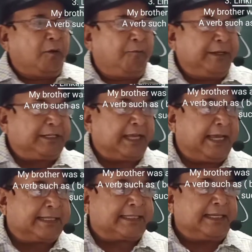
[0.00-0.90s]
which
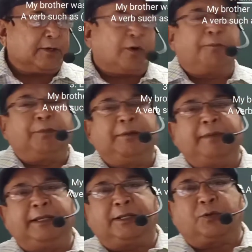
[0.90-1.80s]
has
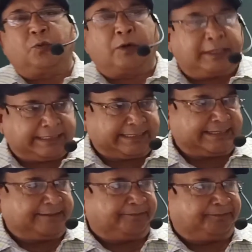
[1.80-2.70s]
complement words.